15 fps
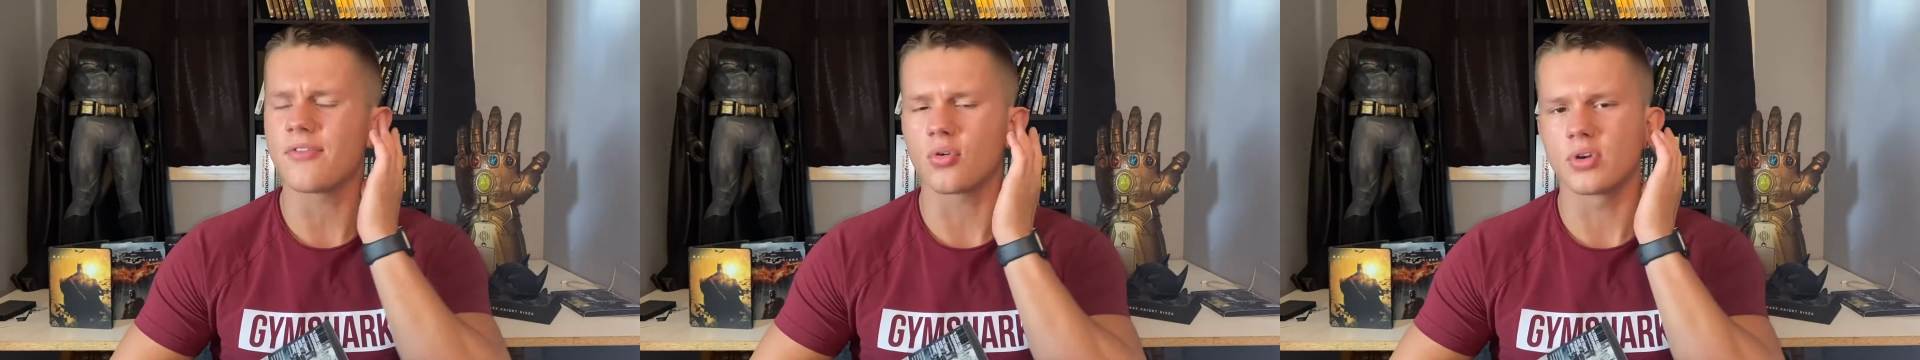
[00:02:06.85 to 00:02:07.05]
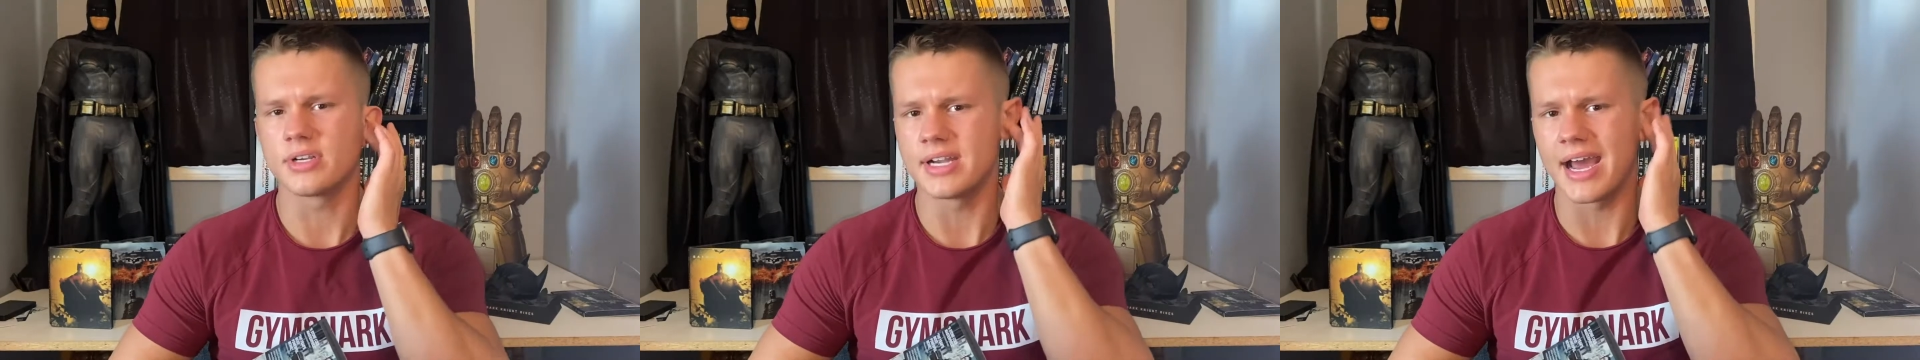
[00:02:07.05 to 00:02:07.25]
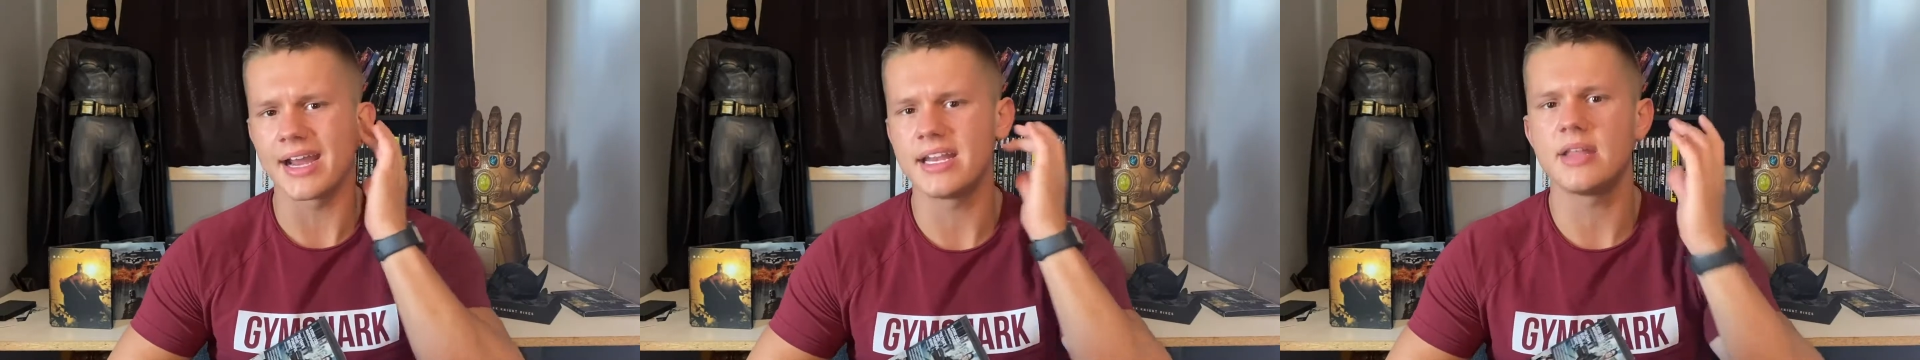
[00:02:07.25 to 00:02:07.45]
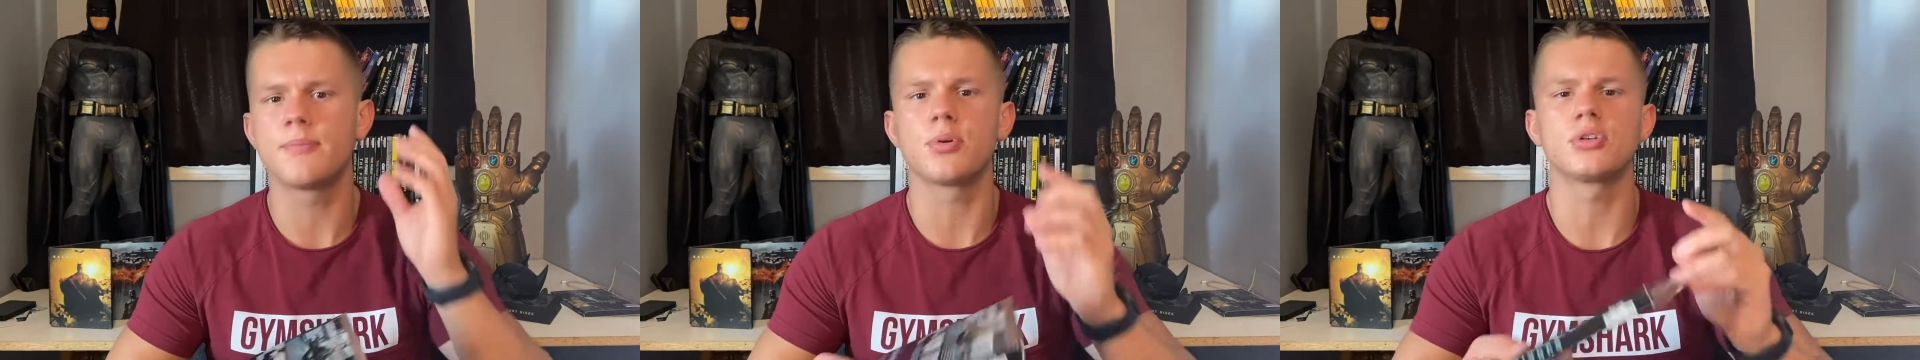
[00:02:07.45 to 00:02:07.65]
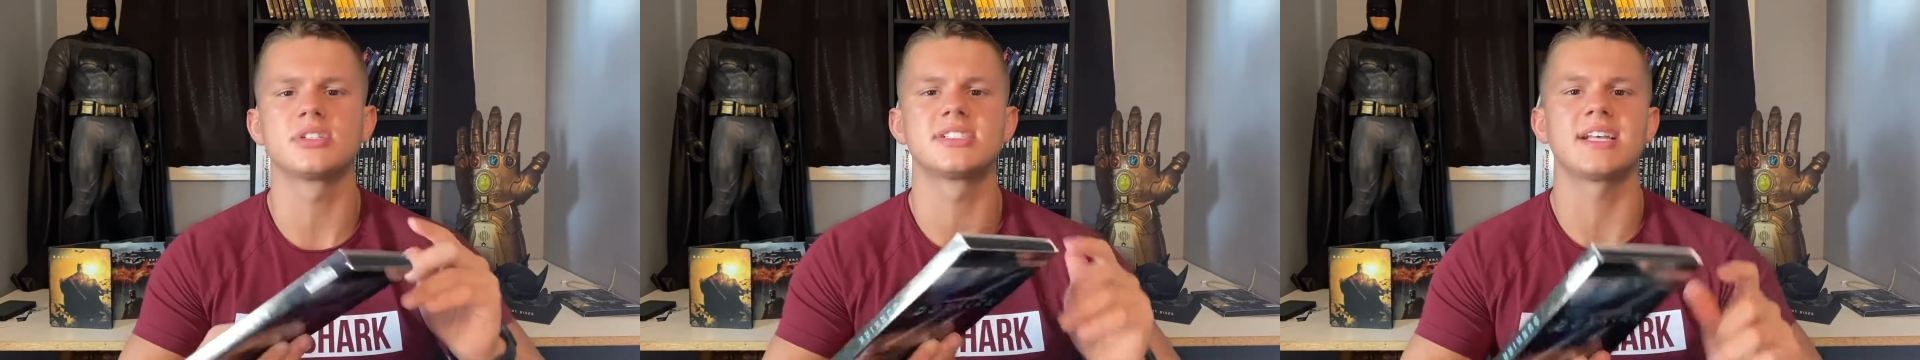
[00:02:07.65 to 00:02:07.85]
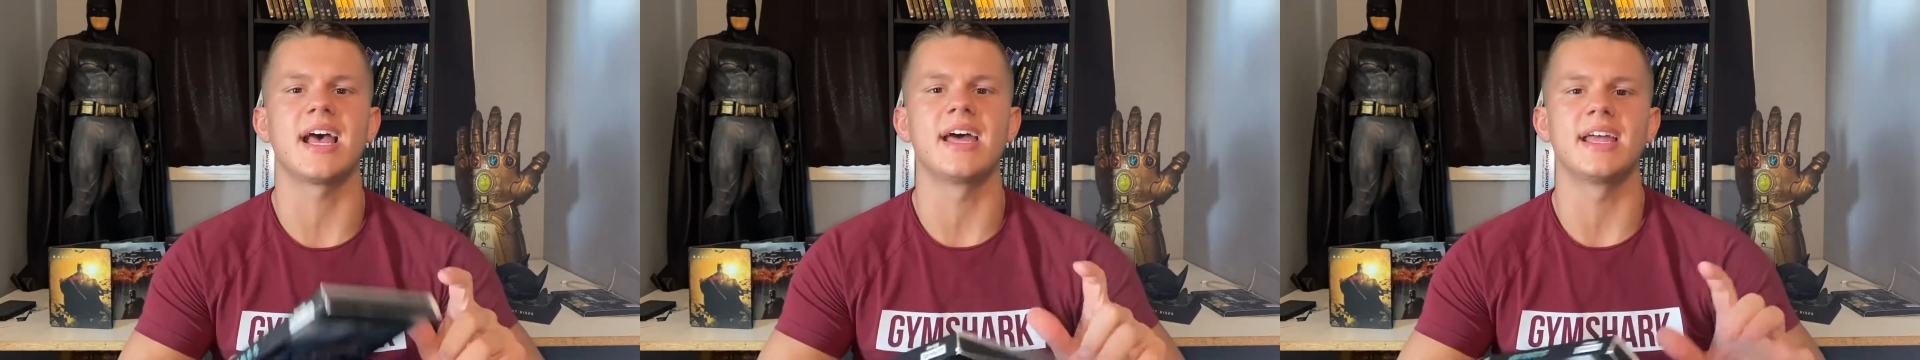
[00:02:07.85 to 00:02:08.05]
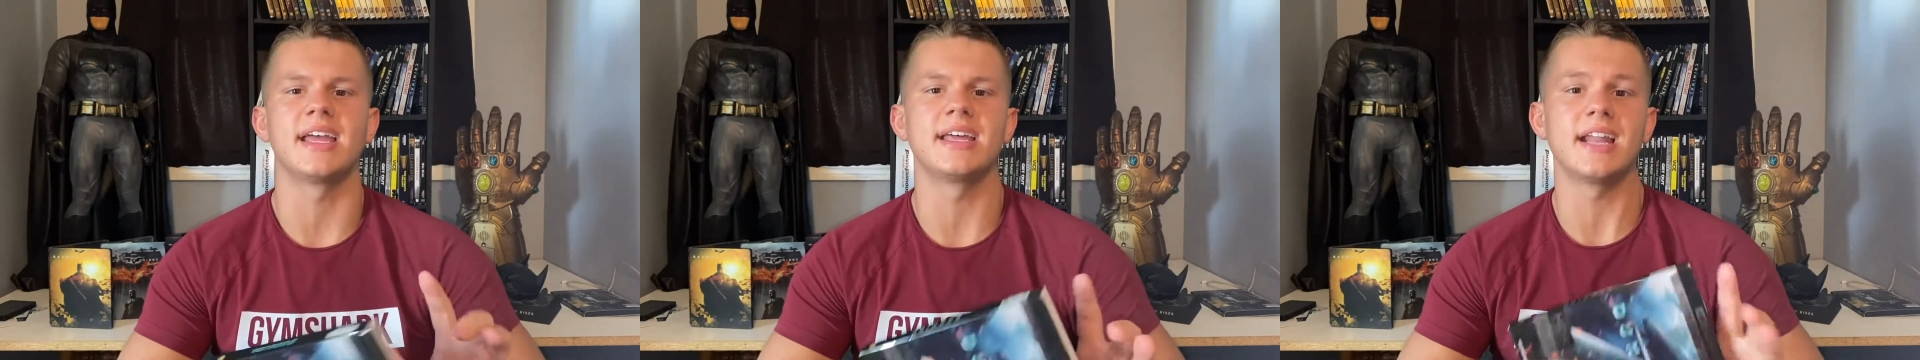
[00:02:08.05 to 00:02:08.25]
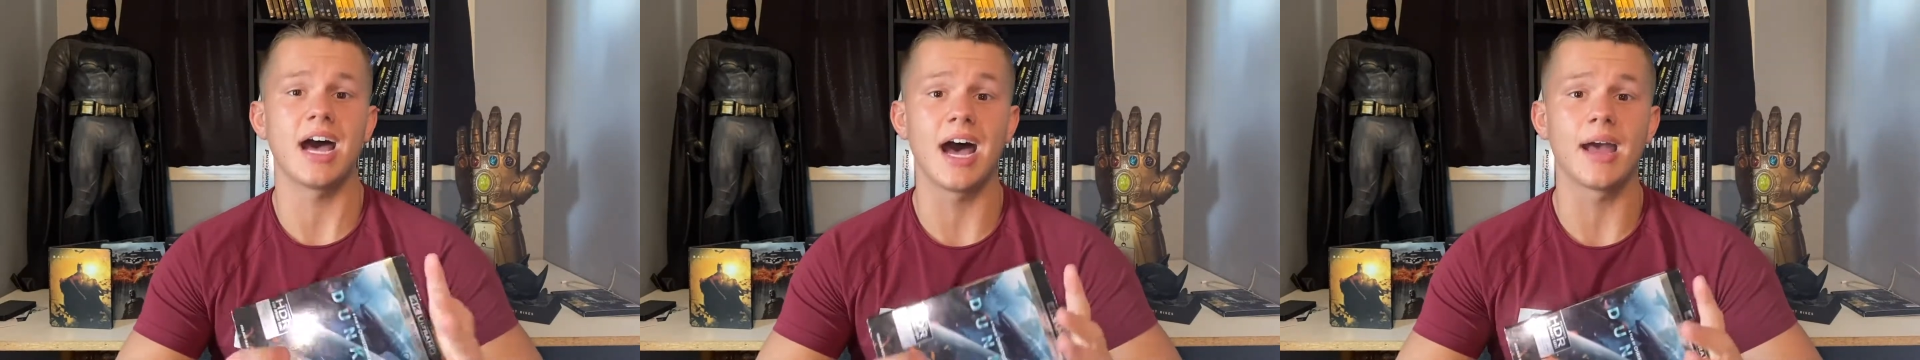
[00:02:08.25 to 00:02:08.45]
or 90%
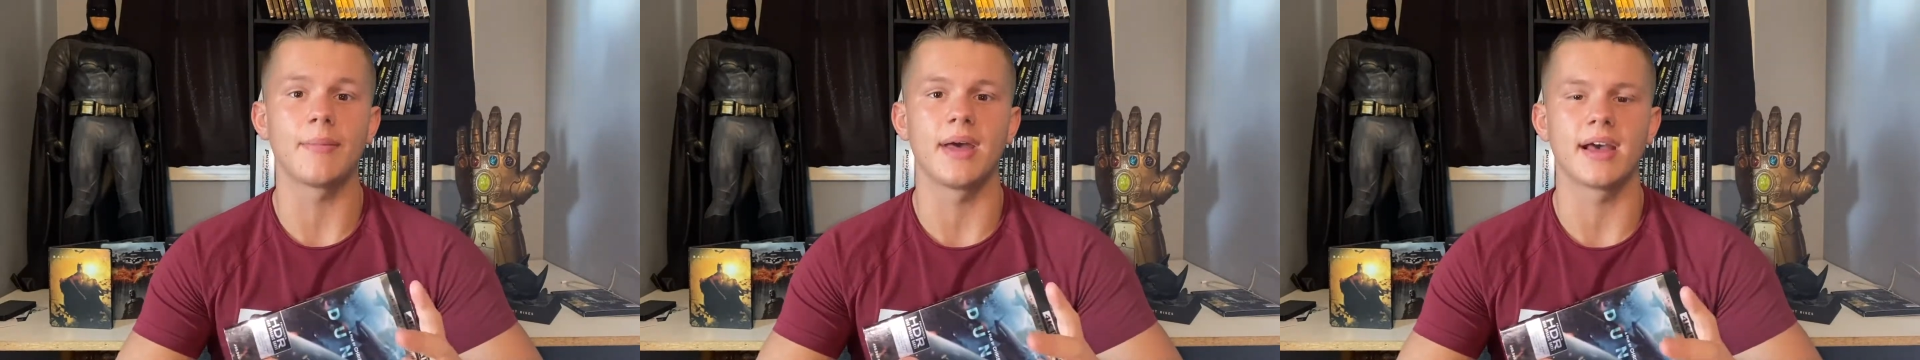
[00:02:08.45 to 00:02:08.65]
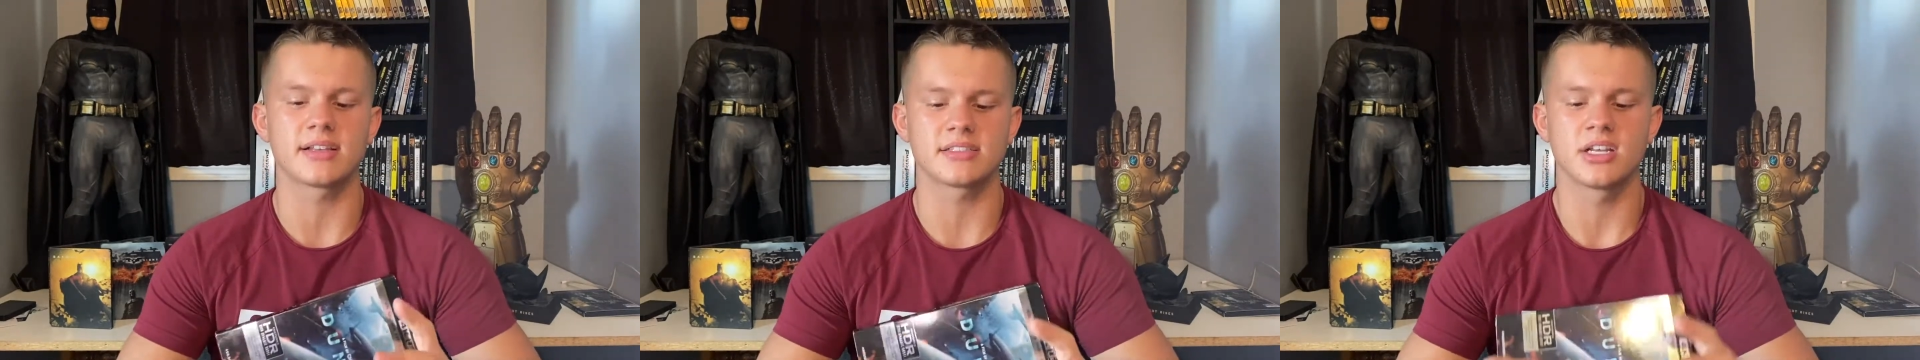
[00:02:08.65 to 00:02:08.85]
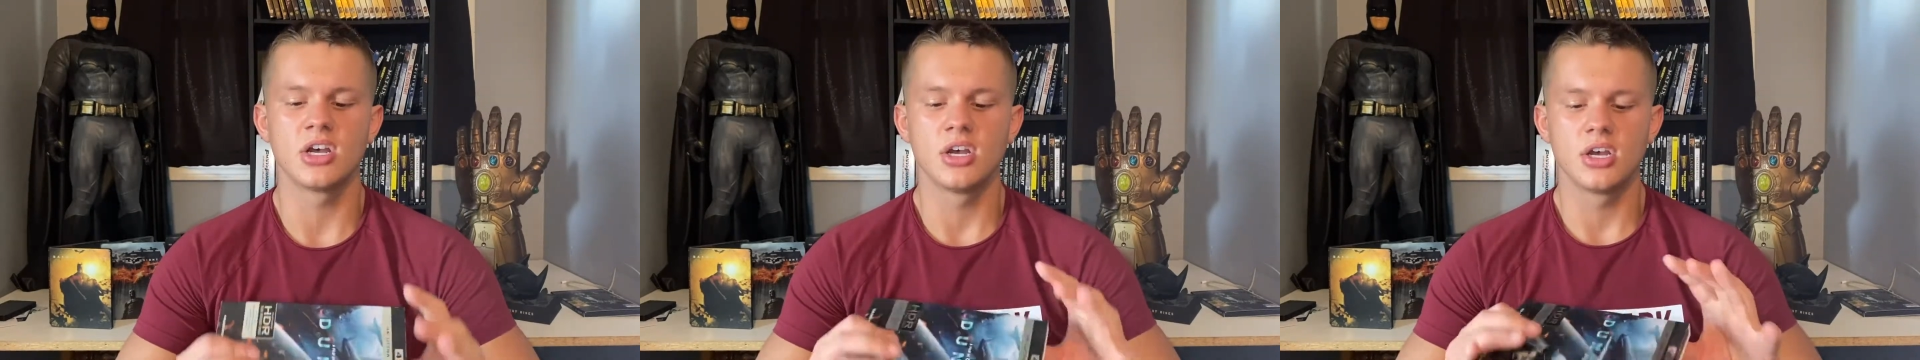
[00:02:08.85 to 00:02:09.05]
in IMAX.